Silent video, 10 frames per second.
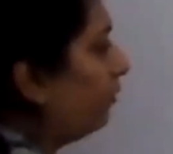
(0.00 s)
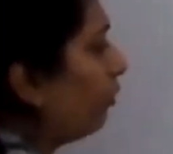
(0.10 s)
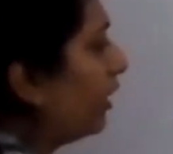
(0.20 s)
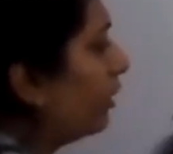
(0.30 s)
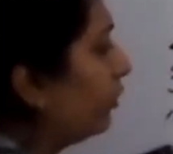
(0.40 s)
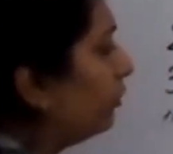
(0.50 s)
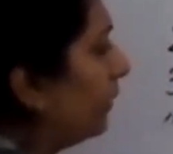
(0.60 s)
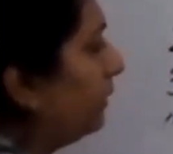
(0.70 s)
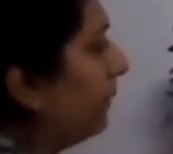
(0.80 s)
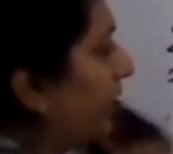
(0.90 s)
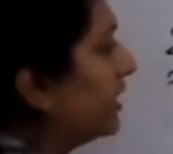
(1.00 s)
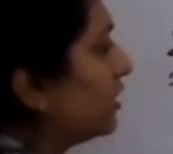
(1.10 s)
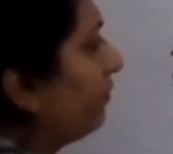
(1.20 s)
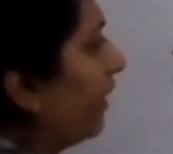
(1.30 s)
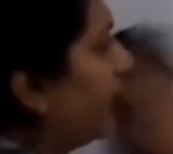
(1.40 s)
And what do you mean
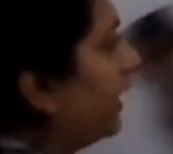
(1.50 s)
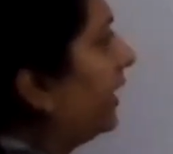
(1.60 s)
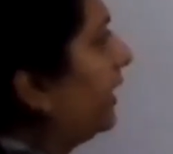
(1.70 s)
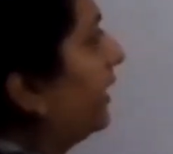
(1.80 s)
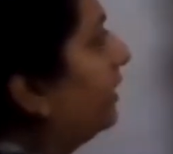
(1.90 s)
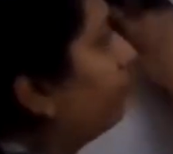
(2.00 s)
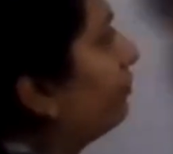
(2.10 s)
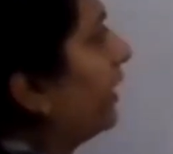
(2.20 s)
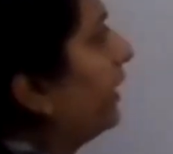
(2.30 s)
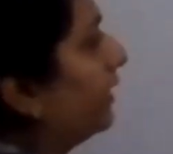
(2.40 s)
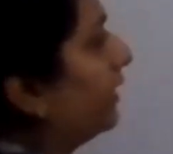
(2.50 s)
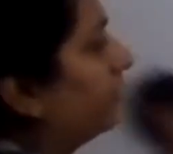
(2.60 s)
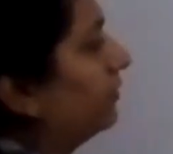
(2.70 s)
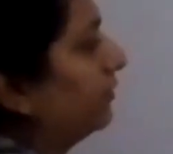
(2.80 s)
by this finite and infinite?